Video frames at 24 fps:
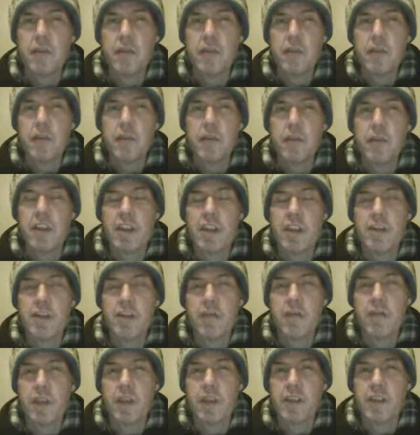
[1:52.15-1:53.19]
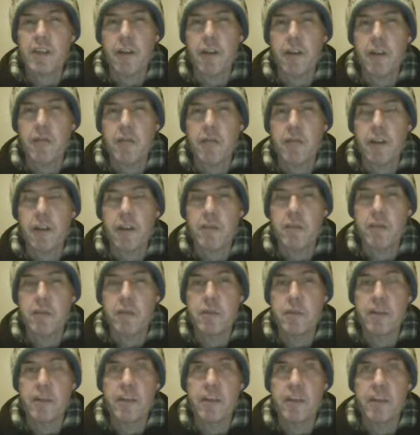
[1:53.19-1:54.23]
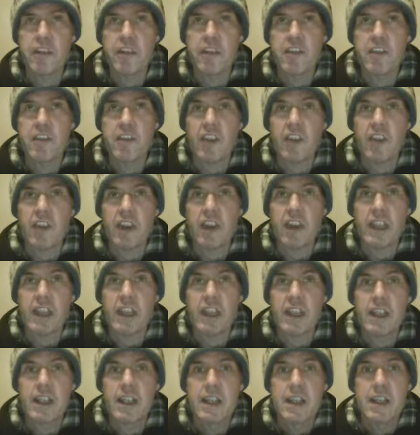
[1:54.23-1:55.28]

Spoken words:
if you're in a de facto arrangement, let's say